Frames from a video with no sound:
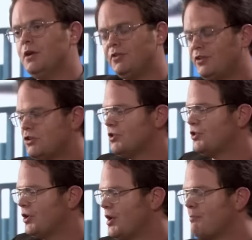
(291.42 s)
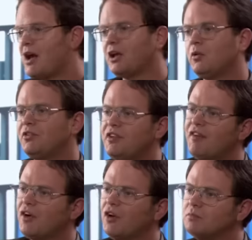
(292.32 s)
The decision to turn on Michael was
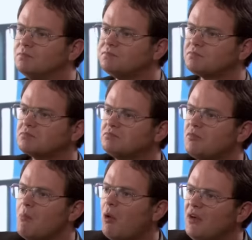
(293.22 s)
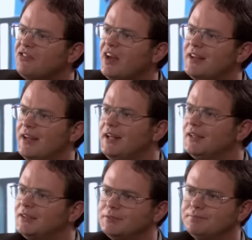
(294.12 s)
difficult, but once I did
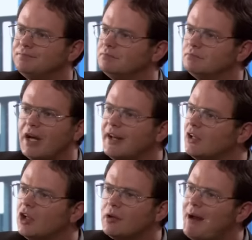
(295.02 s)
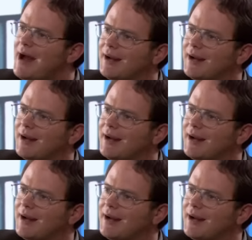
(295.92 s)
it, I didn't look